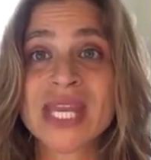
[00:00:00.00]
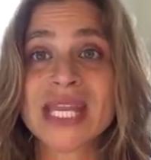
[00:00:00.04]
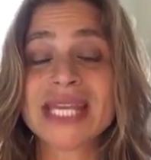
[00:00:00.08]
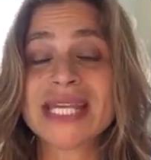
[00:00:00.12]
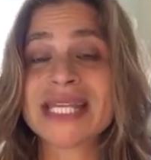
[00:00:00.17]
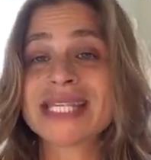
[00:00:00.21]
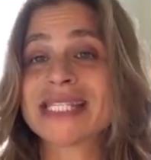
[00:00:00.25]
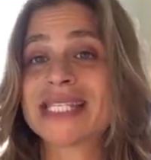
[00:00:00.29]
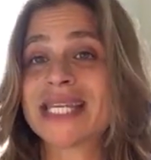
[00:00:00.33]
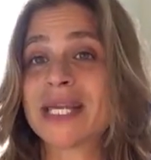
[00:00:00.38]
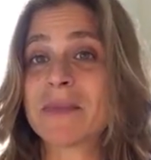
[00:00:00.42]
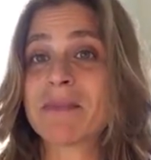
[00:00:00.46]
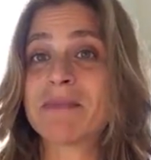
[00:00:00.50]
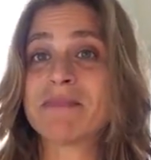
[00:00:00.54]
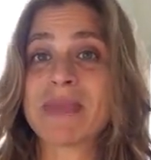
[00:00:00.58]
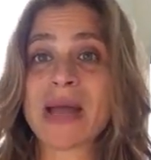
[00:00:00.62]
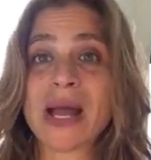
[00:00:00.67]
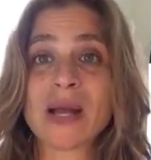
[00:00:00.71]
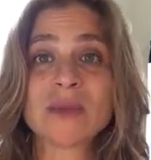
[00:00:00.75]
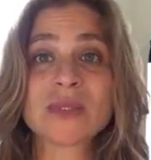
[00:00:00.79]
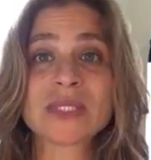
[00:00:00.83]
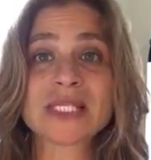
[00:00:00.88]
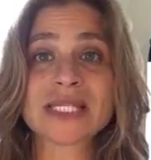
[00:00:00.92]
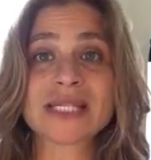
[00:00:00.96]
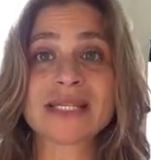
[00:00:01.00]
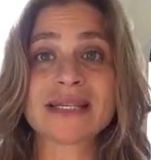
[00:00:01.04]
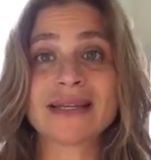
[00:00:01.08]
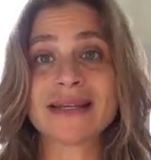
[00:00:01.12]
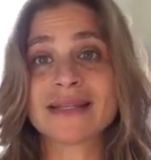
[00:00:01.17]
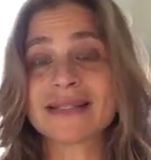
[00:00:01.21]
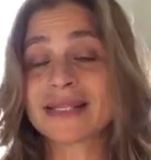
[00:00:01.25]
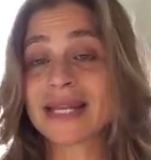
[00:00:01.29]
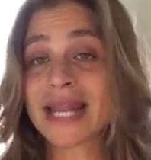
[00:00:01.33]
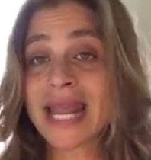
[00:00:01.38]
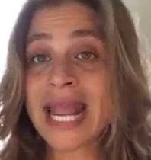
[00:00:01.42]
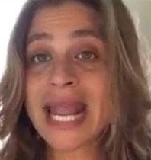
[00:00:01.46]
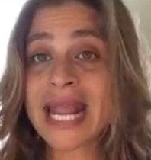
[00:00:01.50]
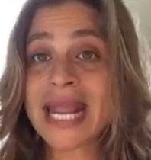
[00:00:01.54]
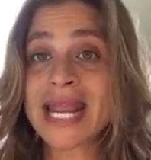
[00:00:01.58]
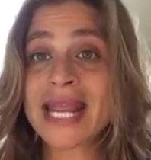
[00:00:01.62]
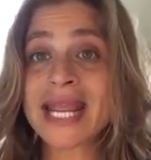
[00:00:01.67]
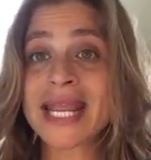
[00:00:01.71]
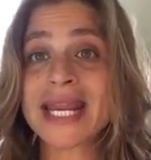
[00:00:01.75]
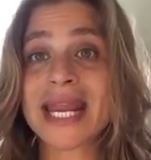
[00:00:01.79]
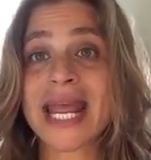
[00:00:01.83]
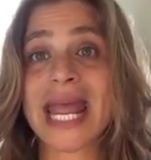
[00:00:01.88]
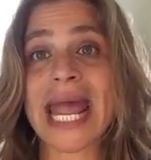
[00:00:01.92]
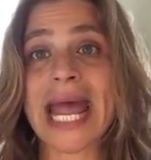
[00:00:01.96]
Is it bouncing? Is it hanging
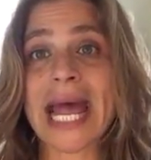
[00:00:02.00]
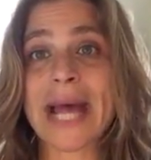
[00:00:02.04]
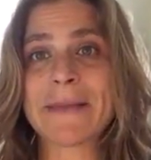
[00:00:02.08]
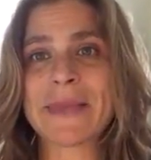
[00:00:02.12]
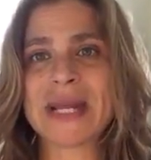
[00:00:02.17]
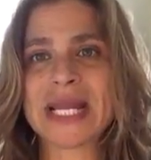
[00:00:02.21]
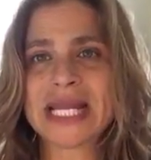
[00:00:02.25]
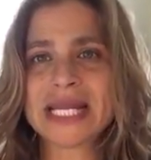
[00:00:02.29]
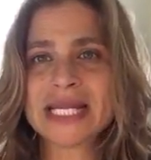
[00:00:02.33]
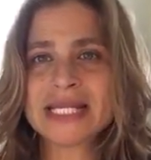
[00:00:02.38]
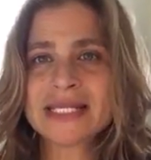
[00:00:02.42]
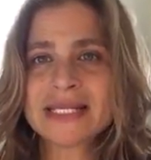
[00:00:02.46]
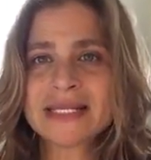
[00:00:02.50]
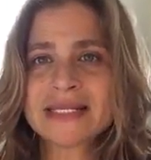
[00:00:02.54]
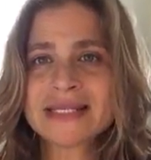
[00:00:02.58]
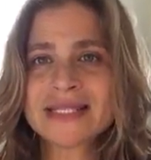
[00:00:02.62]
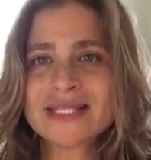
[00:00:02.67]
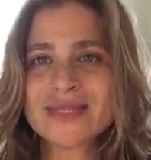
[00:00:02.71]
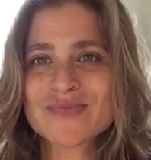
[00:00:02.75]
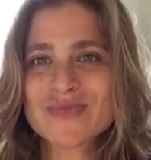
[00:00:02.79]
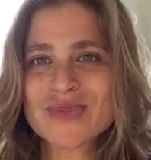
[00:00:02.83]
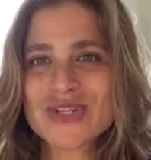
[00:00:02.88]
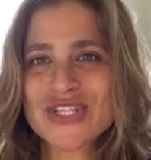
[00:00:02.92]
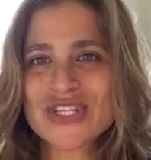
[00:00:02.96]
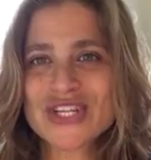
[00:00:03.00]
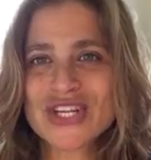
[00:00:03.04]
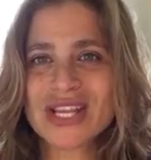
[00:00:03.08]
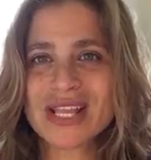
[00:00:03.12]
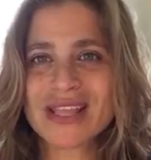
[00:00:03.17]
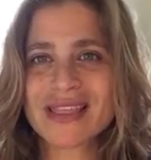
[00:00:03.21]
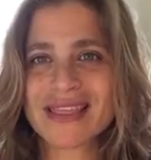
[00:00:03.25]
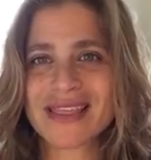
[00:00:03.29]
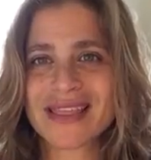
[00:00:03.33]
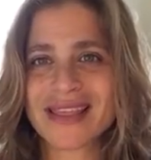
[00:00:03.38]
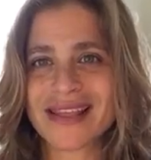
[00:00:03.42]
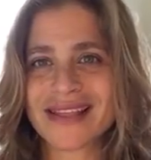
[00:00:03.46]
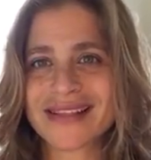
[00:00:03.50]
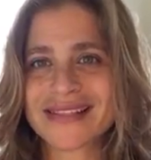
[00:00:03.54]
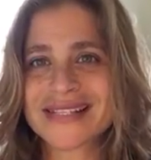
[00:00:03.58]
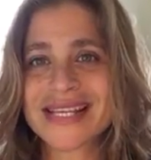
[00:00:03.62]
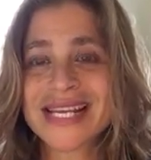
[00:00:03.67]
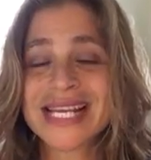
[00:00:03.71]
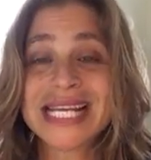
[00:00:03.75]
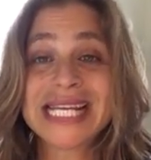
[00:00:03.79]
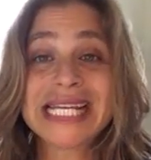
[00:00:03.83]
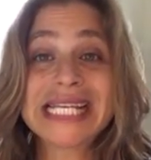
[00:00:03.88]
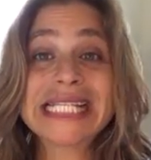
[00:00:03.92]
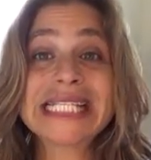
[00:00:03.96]
in a hammock? Is it smushing things?
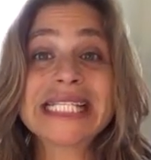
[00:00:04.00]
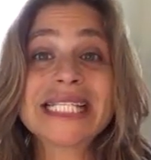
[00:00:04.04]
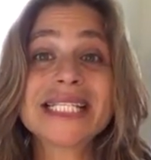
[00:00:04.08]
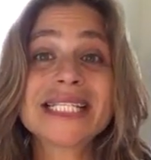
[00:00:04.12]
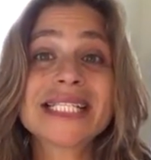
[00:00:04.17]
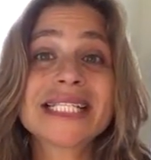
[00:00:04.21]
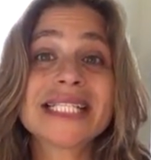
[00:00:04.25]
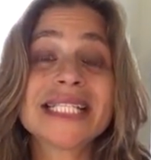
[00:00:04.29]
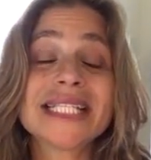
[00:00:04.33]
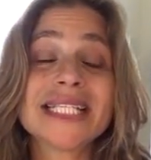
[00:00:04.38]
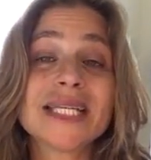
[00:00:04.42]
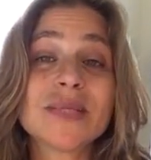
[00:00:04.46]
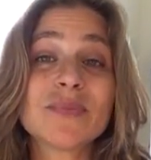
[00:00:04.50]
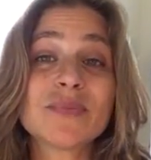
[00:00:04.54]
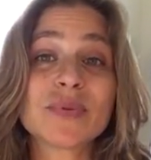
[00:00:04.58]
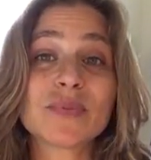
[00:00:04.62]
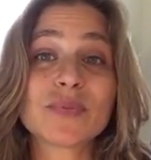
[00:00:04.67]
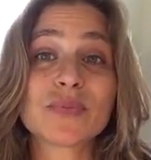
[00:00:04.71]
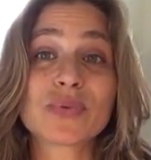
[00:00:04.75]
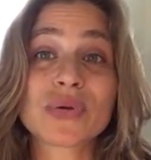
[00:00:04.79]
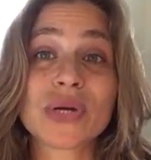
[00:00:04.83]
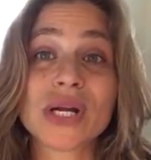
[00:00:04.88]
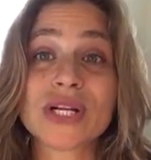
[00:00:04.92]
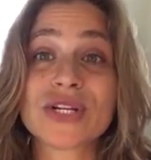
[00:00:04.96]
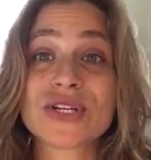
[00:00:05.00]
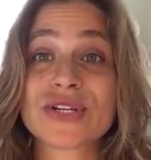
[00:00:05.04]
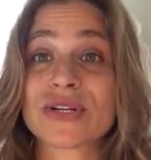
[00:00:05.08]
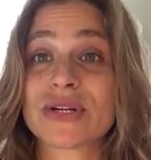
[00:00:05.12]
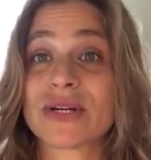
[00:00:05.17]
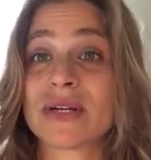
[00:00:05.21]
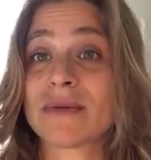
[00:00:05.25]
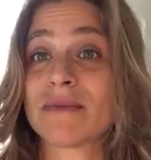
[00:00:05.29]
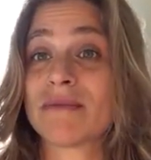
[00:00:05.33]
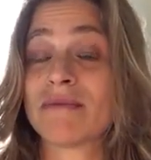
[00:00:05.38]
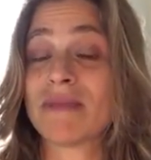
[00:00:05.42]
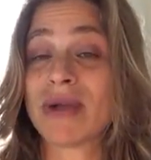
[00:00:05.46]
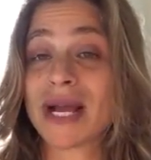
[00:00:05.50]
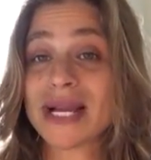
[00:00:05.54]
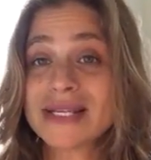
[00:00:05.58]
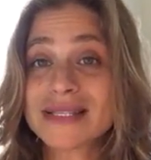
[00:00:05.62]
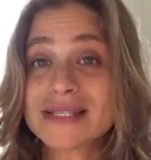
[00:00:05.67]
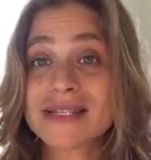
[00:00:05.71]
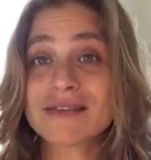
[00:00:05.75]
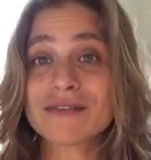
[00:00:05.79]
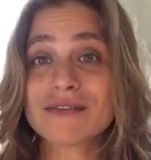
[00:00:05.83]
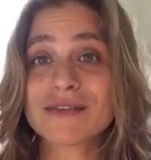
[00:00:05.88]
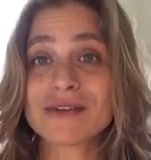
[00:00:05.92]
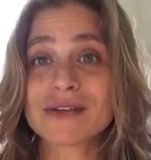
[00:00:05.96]
Is it deep pressure? My
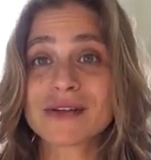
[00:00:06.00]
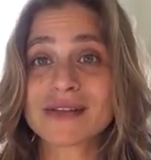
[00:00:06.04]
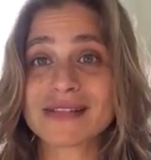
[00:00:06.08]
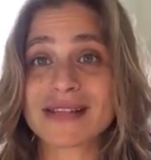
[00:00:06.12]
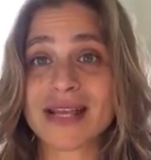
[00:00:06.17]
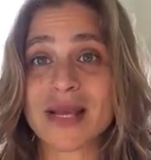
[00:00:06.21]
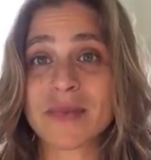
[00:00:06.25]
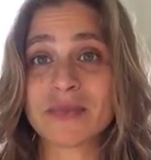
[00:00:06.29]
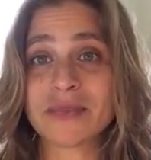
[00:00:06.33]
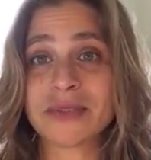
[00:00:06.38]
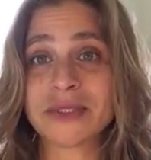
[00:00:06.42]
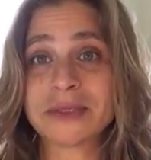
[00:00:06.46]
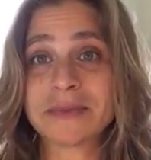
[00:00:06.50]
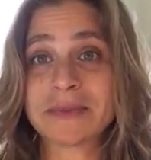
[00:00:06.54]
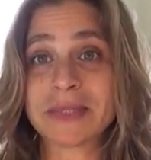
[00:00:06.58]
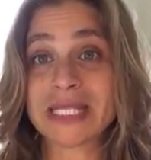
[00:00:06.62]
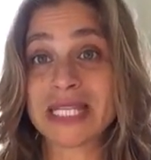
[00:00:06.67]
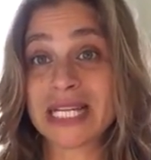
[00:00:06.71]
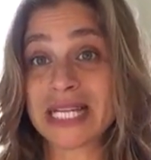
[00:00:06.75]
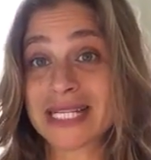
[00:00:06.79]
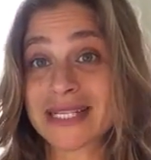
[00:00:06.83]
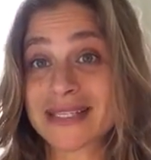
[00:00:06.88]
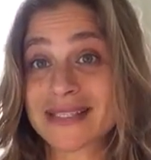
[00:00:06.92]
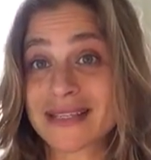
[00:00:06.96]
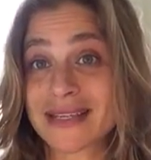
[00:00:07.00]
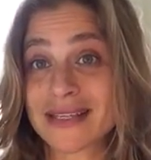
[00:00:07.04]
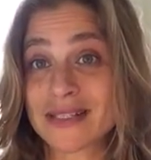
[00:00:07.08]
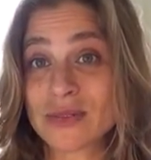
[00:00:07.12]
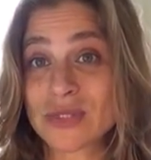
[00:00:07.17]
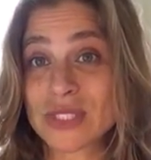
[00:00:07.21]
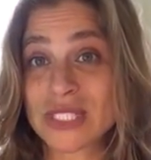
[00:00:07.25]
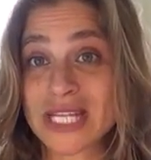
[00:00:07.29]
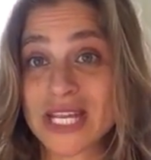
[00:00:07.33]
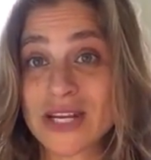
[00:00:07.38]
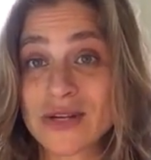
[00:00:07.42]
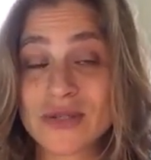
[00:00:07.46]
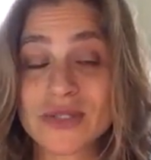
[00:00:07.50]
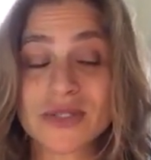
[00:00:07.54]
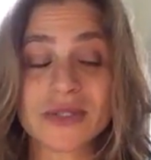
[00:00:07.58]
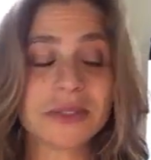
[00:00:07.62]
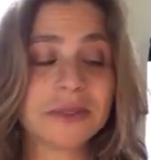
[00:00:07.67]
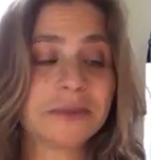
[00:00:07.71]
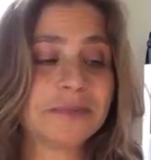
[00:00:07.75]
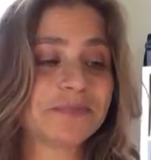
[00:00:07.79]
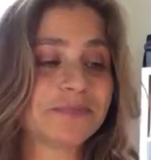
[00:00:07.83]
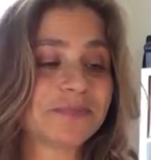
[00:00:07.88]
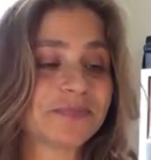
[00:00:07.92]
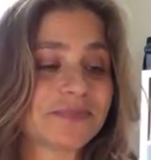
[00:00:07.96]
son, for example, my youngest son, who's 10 years
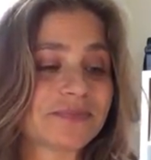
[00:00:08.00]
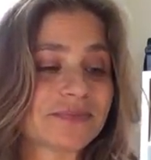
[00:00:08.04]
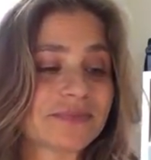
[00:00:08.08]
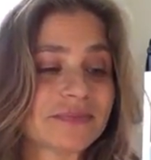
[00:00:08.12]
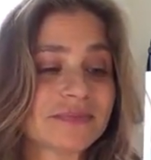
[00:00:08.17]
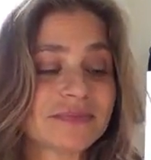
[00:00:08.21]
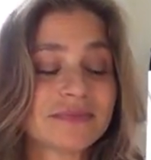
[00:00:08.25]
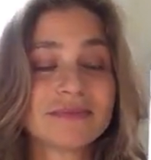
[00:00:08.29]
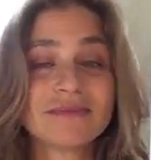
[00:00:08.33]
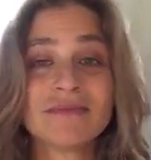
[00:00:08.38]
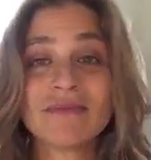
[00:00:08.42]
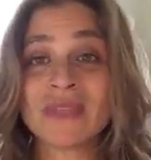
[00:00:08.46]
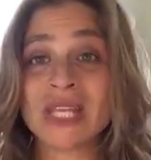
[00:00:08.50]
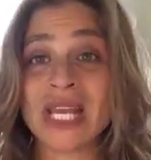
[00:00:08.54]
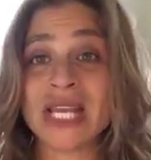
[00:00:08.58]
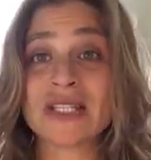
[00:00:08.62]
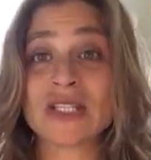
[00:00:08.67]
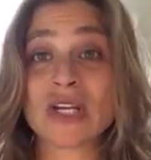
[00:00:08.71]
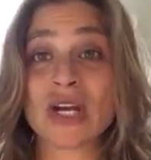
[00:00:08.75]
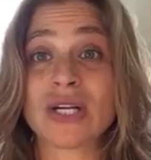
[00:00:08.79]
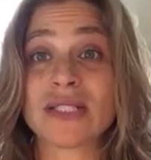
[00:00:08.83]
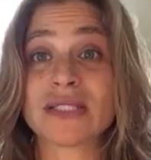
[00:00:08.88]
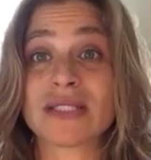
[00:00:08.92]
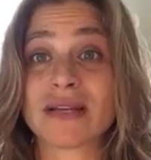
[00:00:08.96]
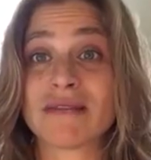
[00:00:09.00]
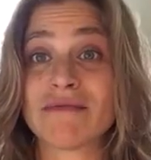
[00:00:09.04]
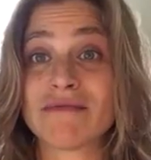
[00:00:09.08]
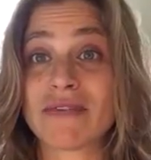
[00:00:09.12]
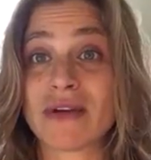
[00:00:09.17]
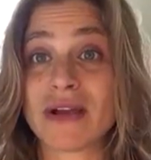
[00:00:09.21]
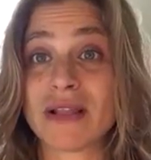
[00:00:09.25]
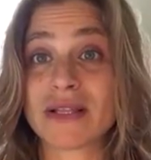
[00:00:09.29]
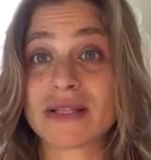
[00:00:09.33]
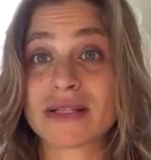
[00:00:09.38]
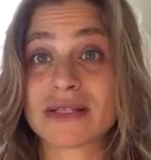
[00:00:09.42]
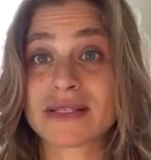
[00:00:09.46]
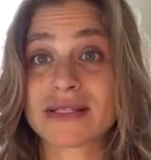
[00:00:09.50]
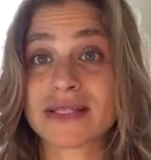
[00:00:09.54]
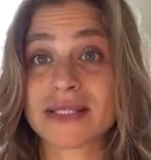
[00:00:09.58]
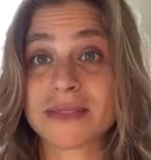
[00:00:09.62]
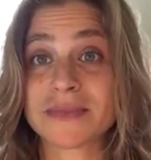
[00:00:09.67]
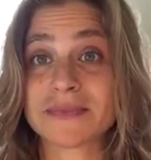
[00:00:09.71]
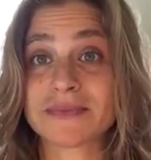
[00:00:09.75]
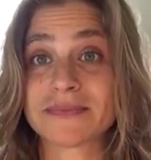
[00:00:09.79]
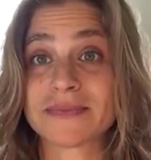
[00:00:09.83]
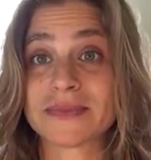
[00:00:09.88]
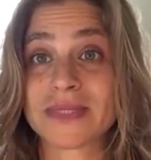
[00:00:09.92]
old, has a hard time falling asleep.